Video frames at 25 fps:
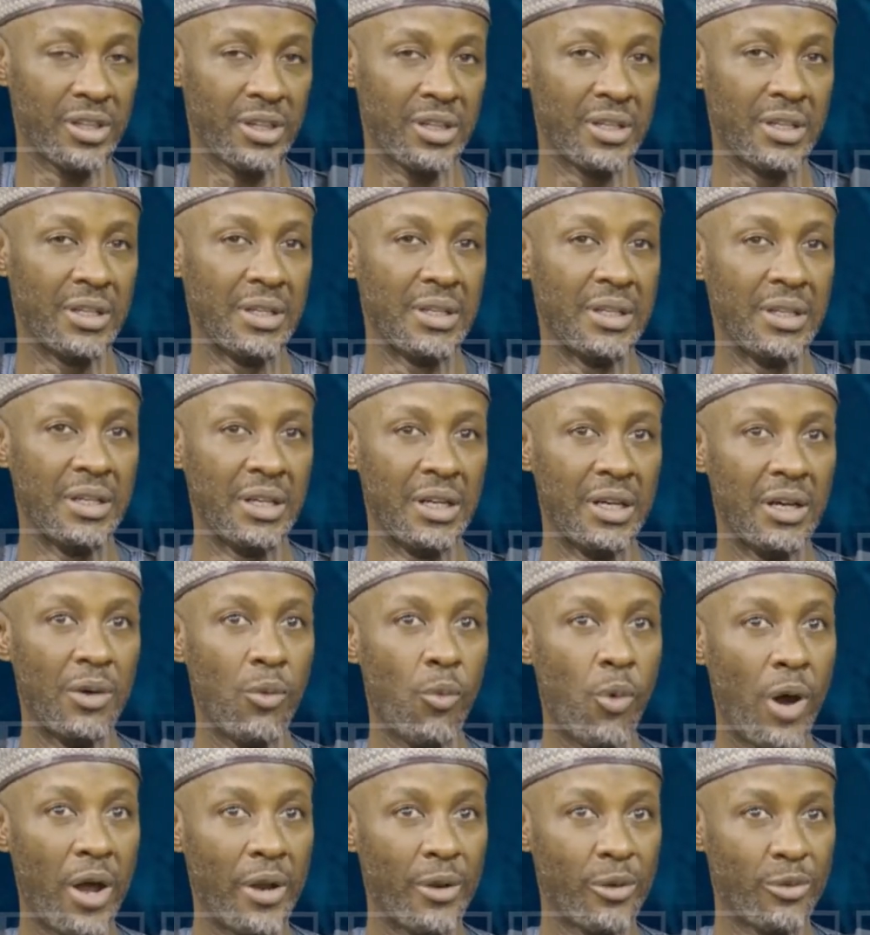Mm. Uh,
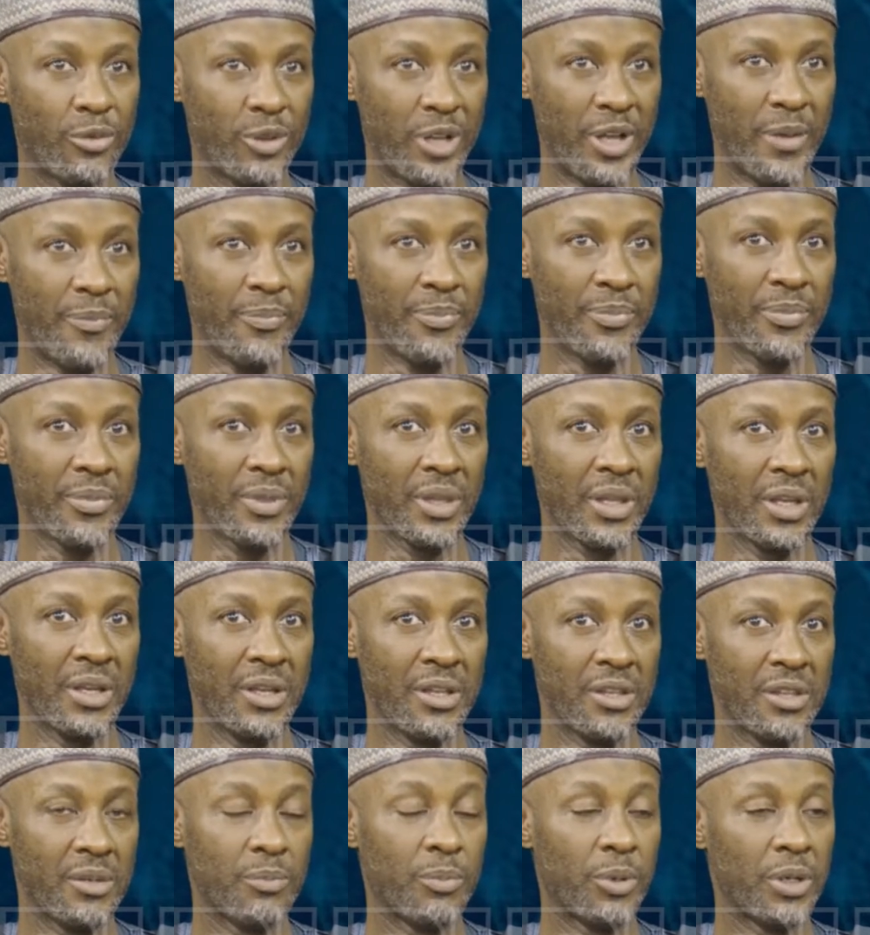one of them
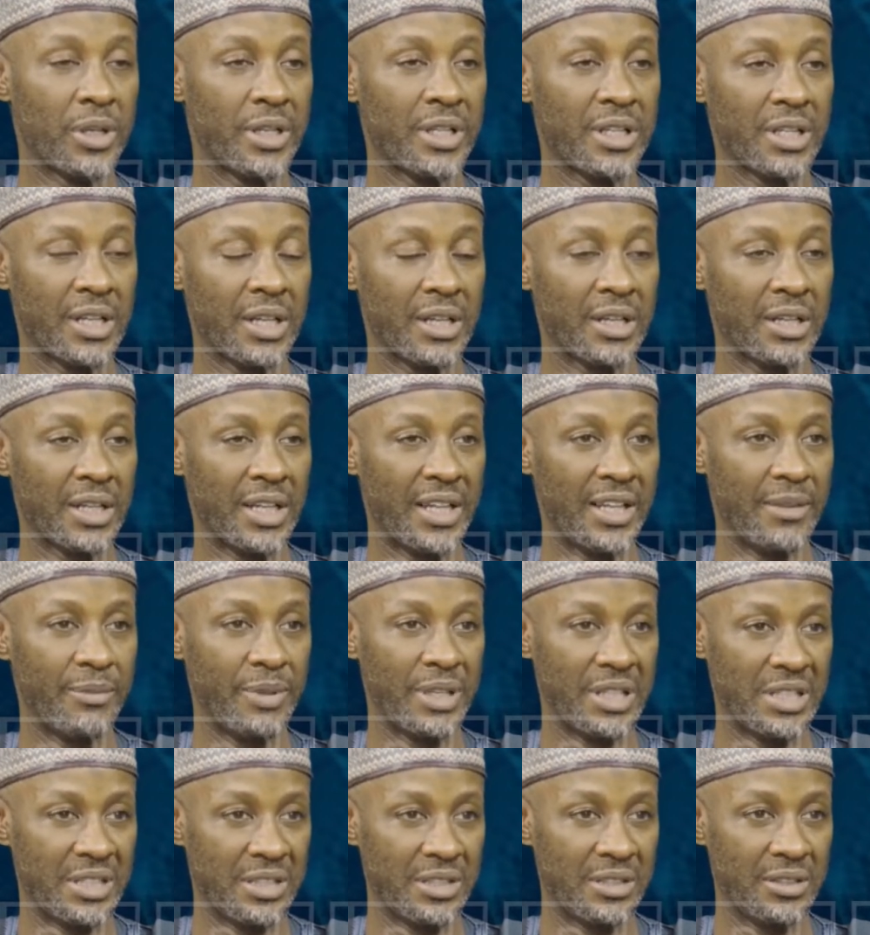is the political
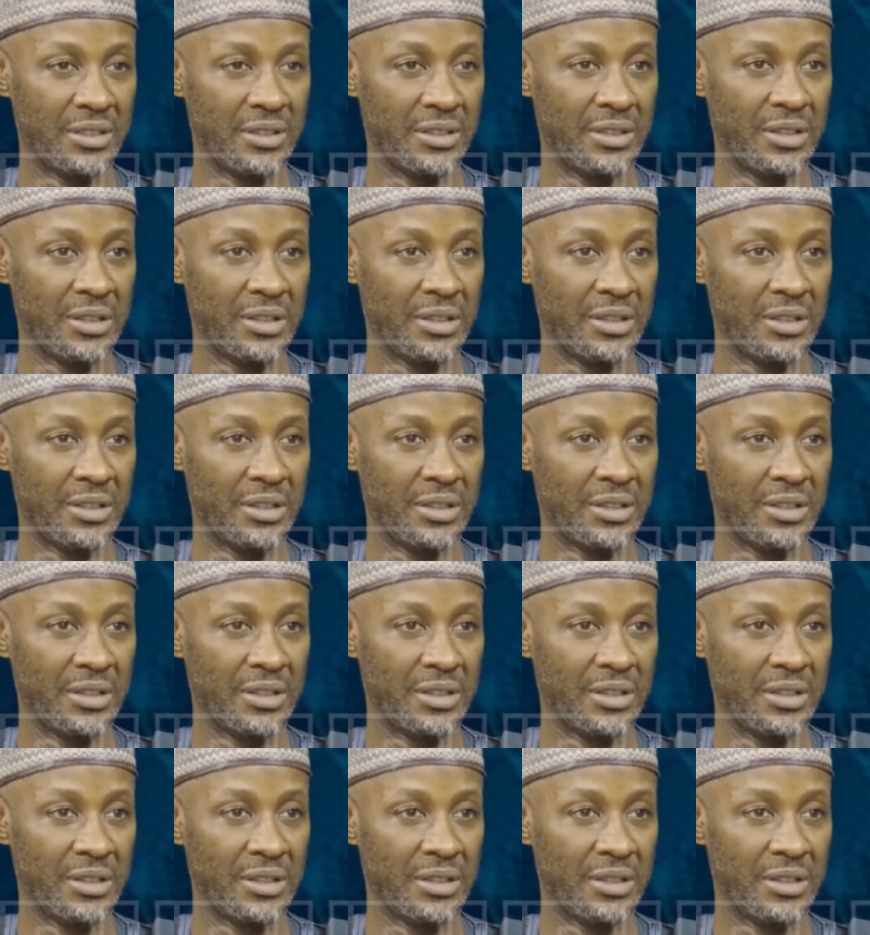climate.